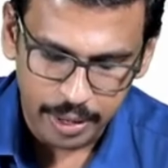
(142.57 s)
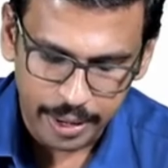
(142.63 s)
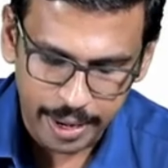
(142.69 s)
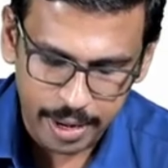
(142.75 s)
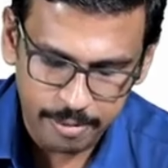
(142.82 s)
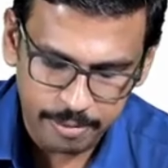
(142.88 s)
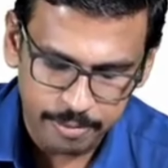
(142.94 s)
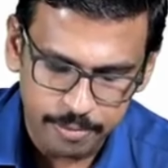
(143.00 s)

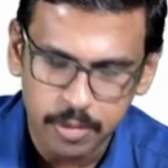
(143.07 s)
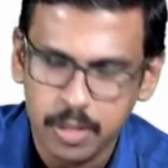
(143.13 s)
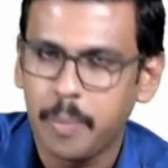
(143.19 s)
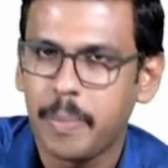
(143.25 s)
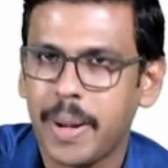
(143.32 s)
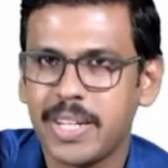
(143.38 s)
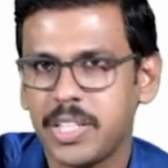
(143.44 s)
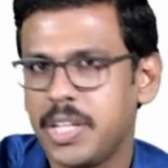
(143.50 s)
if the
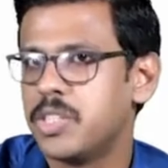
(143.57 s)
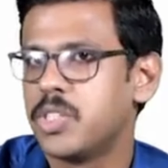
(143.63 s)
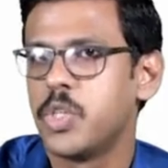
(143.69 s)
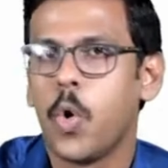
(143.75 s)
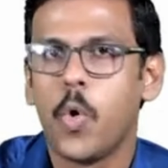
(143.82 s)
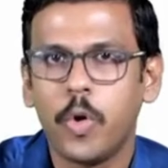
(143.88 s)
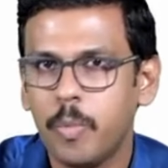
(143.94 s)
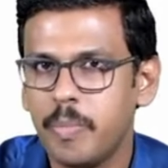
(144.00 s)
patient is
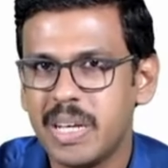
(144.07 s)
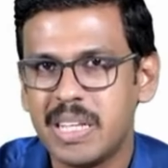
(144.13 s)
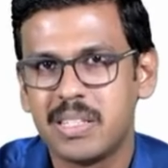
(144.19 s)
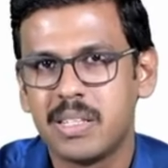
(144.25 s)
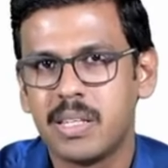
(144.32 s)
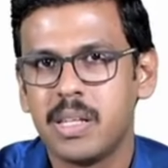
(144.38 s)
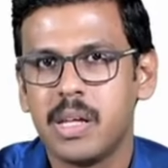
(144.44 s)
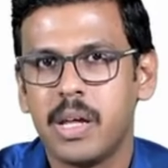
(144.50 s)

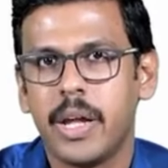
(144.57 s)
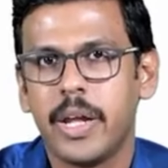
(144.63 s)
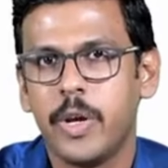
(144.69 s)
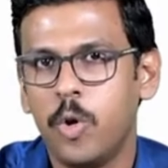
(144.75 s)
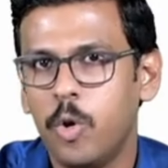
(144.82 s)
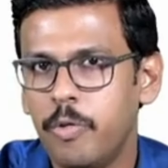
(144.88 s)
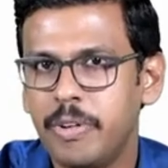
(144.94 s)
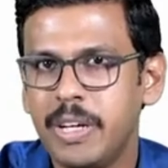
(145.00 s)
non-obese,
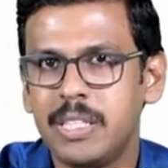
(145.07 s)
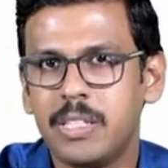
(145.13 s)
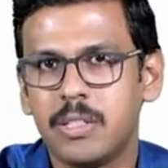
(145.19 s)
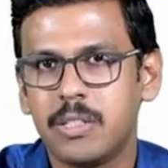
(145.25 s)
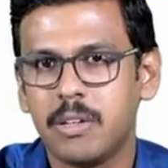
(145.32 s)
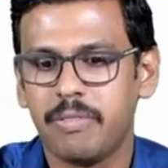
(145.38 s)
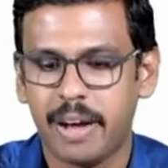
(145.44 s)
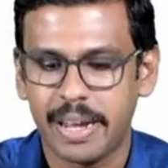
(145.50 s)
no features
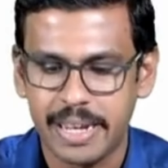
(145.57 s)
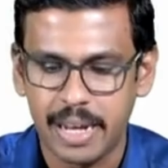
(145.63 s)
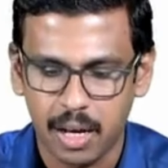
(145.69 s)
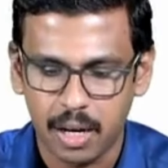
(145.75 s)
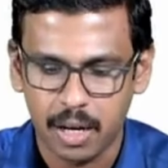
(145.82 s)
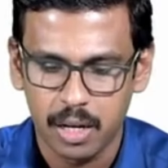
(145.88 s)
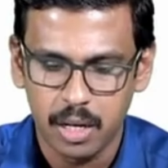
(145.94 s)
of IR,